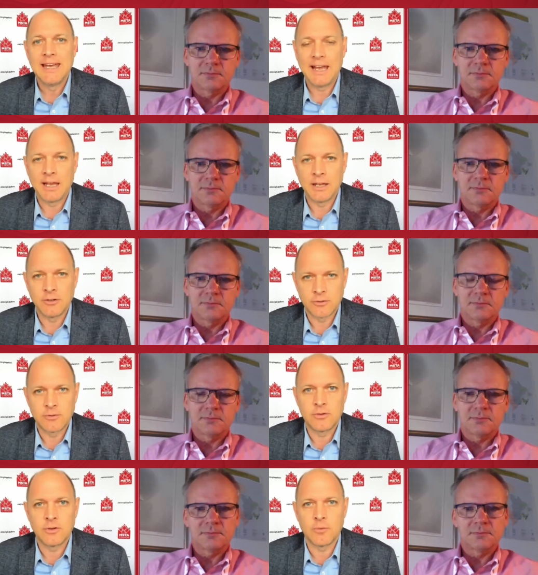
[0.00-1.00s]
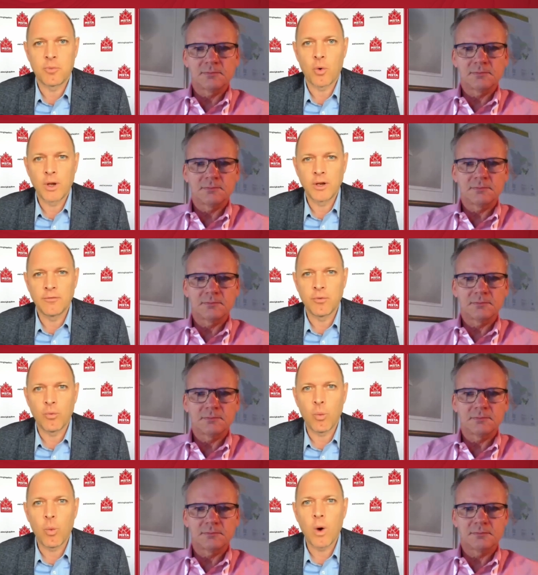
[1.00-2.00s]
Speaker 1: and to the point of
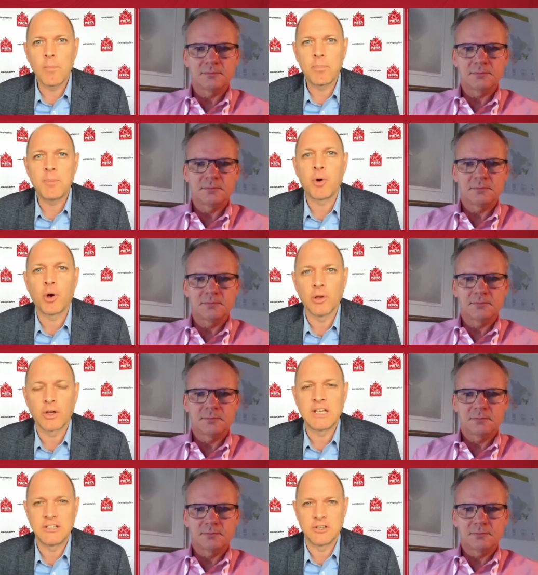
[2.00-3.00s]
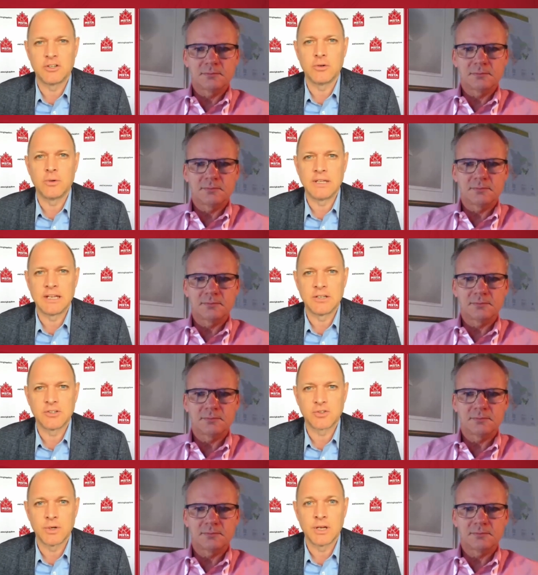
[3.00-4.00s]
what people are looking to do in the
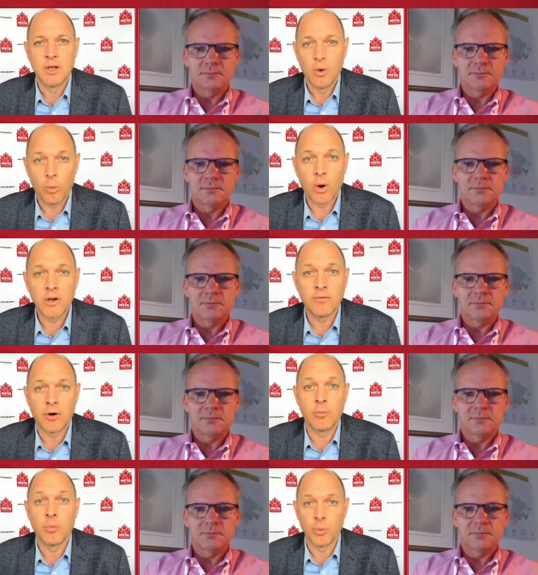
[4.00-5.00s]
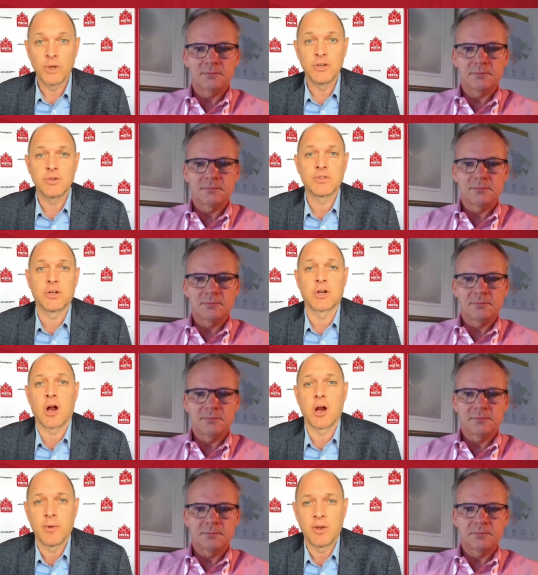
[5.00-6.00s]
industry one of them reduce their
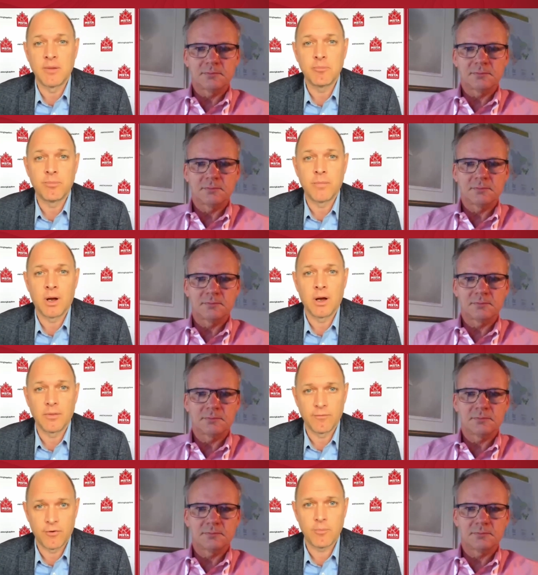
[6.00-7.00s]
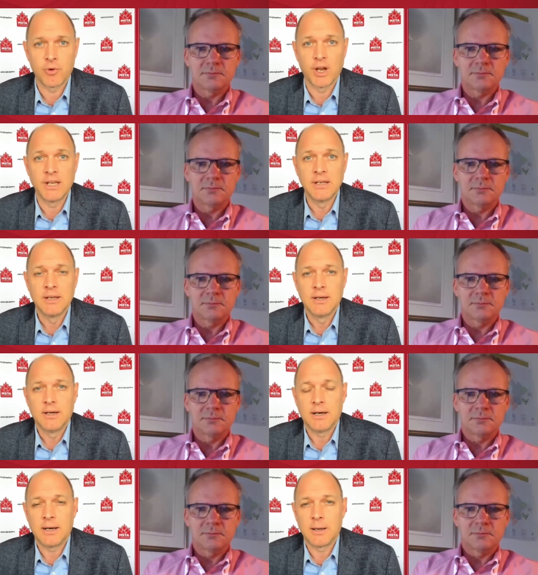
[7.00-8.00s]
carbon uh, footprint
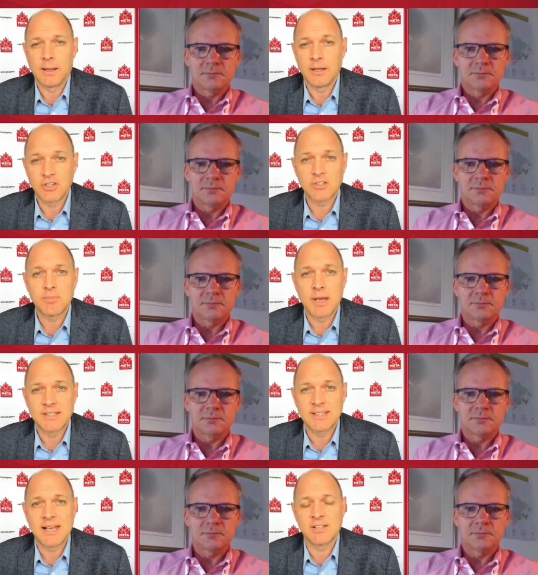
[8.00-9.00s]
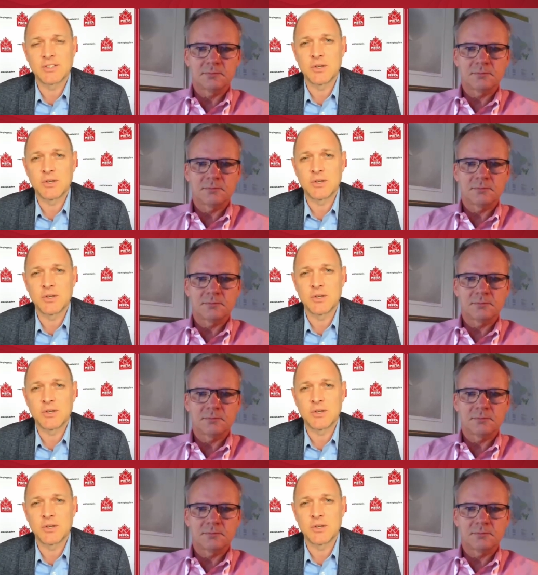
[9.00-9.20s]
uh, it just made sense